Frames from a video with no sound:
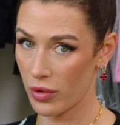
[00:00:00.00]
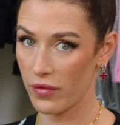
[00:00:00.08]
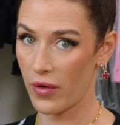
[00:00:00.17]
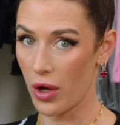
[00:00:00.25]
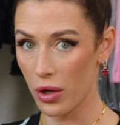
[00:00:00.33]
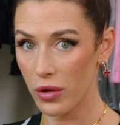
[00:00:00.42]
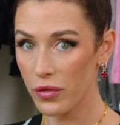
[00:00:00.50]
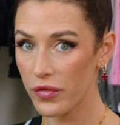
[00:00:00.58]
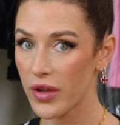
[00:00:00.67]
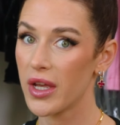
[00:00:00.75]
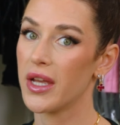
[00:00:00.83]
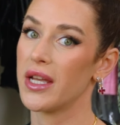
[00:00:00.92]
Revolve,
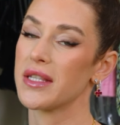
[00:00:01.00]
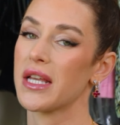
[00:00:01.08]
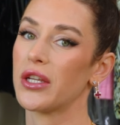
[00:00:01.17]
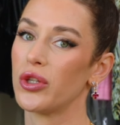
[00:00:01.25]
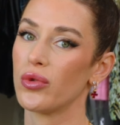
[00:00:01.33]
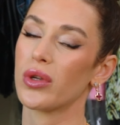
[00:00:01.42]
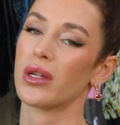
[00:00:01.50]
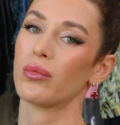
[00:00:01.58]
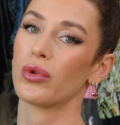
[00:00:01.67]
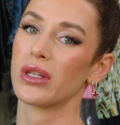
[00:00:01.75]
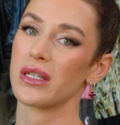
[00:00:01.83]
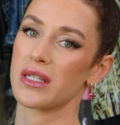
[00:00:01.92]
is that you can
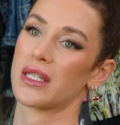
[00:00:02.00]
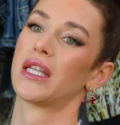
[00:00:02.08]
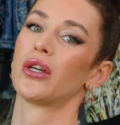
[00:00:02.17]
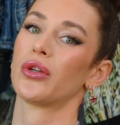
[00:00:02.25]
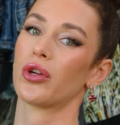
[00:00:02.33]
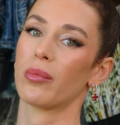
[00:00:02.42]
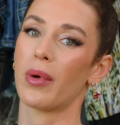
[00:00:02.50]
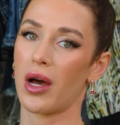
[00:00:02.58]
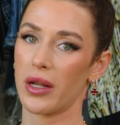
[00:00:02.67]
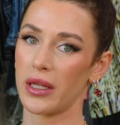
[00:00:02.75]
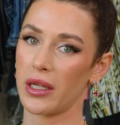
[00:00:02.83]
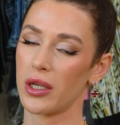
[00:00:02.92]
really scale your
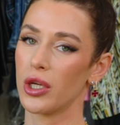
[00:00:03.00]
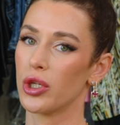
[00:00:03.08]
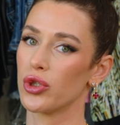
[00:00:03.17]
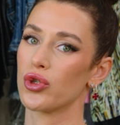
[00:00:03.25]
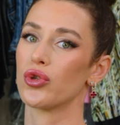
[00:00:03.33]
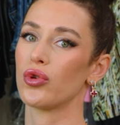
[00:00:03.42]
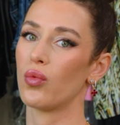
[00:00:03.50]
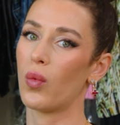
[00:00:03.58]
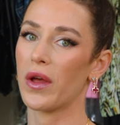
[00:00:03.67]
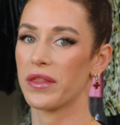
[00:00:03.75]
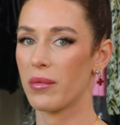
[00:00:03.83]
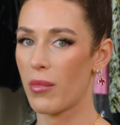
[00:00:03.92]
body to
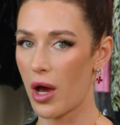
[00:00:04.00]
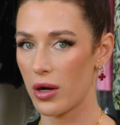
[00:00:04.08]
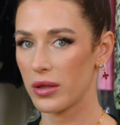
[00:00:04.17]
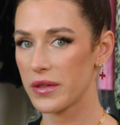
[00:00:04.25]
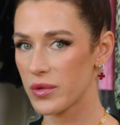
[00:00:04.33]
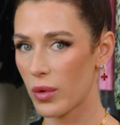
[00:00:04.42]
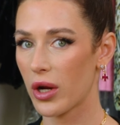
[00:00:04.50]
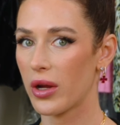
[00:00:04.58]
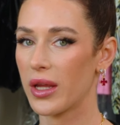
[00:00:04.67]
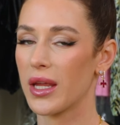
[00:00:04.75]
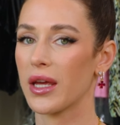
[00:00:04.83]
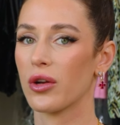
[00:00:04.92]
what the model is
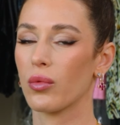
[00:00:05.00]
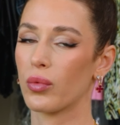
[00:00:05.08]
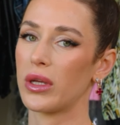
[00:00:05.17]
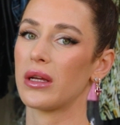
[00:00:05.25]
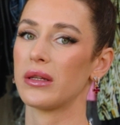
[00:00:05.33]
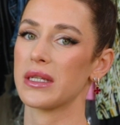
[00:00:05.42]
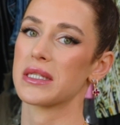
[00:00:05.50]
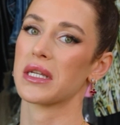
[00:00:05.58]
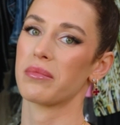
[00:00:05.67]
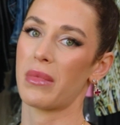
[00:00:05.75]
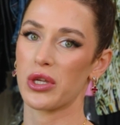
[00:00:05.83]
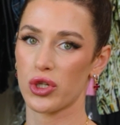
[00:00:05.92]
wearing and get a
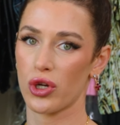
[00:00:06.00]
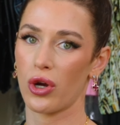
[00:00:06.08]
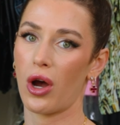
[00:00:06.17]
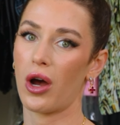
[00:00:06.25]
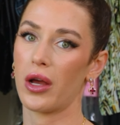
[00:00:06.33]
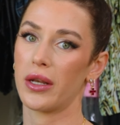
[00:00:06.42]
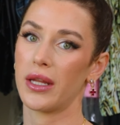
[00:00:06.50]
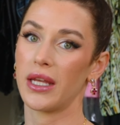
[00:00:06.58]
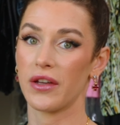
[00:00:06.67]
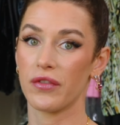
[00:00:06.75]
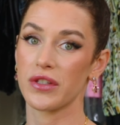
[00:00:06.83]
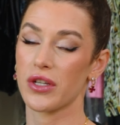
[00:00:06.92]
realistic measure on
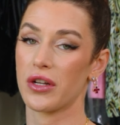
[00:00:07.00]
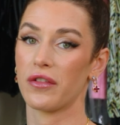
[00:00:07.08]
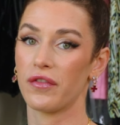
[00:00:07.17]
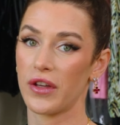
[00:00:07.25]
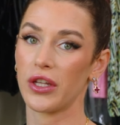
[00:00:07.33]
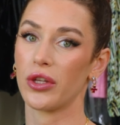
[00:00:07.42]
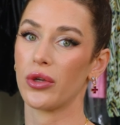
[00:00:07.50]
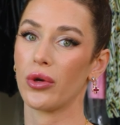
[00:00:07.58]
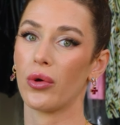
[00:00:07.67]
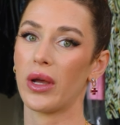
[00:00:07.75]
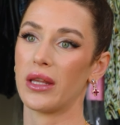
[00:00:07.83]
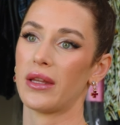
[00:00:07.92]
if it's gonna fit
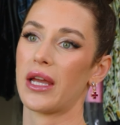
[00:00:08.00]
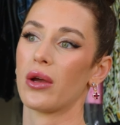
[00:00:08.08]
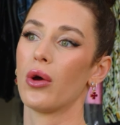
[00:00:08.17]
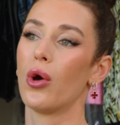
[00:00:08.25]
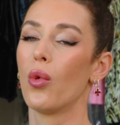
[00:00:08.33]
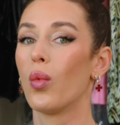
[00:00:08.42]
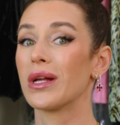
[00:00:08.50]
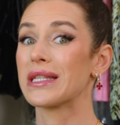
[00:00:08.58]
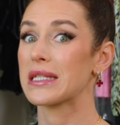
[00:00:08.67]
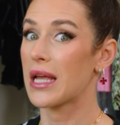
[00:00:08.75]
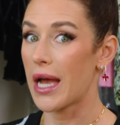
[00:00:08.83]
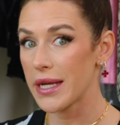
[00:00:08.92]
you and like what
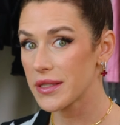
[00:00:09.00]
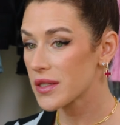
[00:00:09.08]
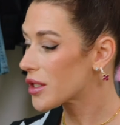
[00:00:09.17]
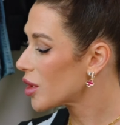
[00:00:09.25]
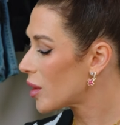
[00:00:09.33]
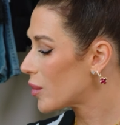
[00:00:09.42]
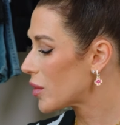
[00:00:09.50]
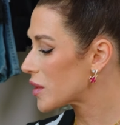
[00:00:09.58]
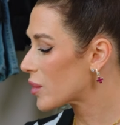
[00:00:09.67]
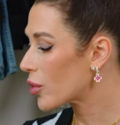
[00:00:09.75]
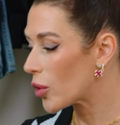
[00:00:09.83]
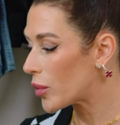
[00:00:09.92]
size is gonna be most
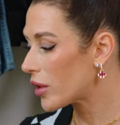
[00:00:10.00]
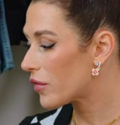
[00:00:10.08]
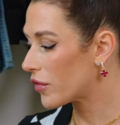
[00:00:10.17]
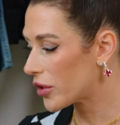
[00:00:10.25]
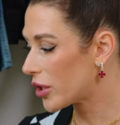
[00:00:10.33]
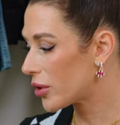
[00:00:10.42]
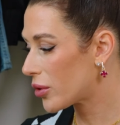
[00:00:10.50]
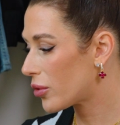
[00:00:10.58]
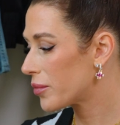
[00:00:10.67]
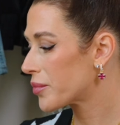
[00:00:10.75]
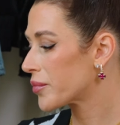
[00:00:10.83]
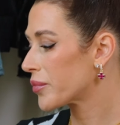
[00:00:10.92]
appropriate for you.